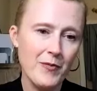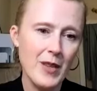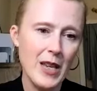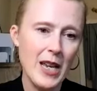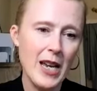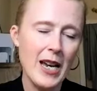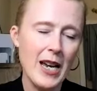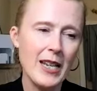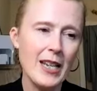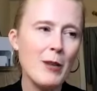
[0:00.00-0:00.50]

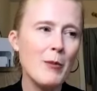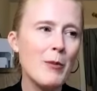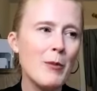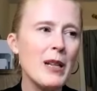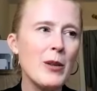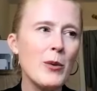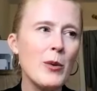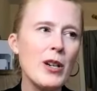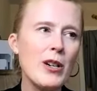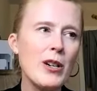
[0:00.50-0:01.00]
Yeah, I can
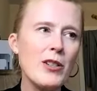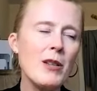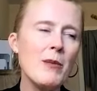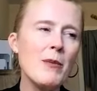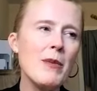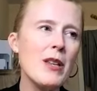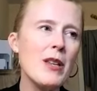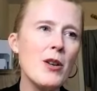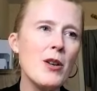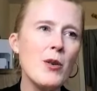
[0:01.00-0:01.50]
completely. What are
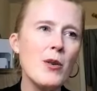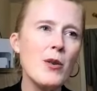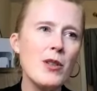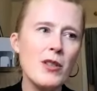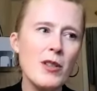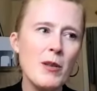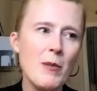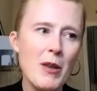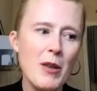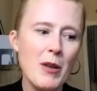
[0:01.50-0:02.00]
some of
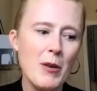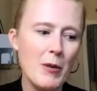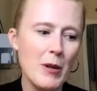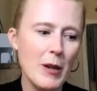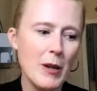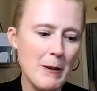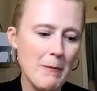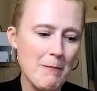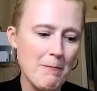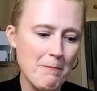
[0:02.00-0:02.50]

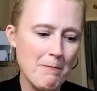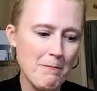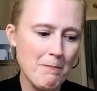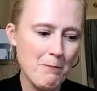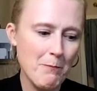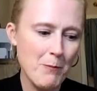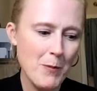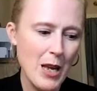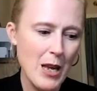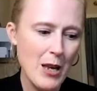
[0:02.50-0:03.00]
the
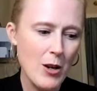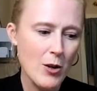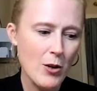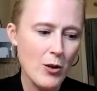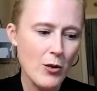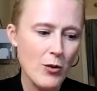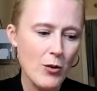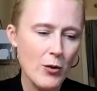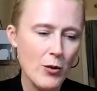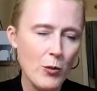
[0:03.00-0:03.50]

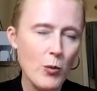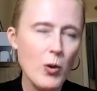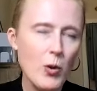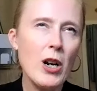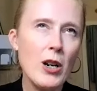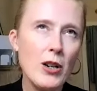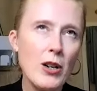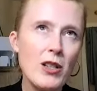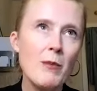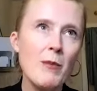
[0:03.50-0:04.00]
what
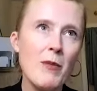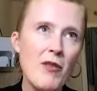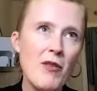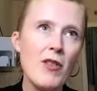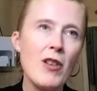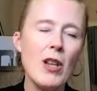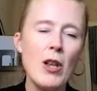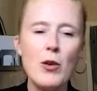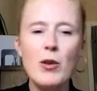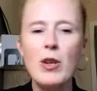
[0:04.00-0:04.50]
are some of
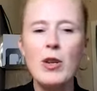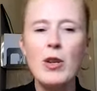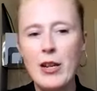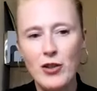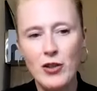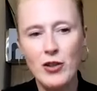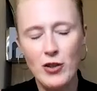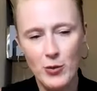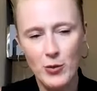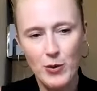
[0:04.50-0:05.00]
the
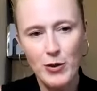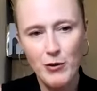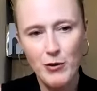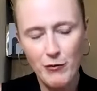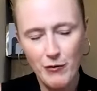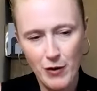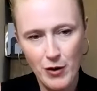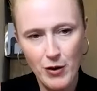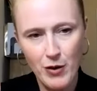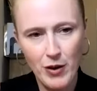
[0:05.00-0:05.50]
locations where you
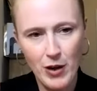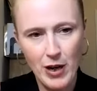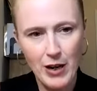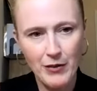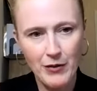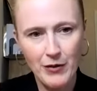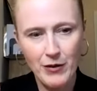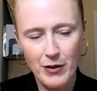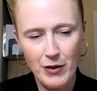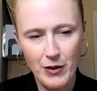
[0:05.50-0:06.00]

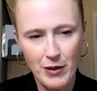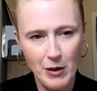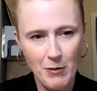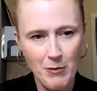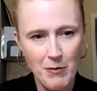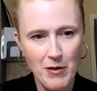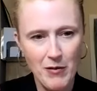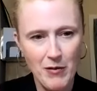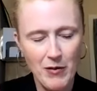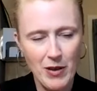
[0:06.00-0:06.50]
photographed
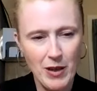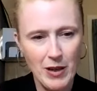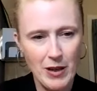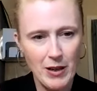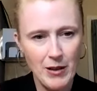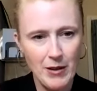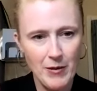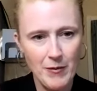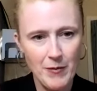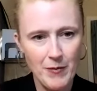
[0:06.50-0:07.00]
some of
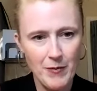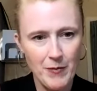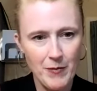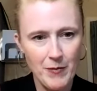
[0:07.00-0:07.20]
the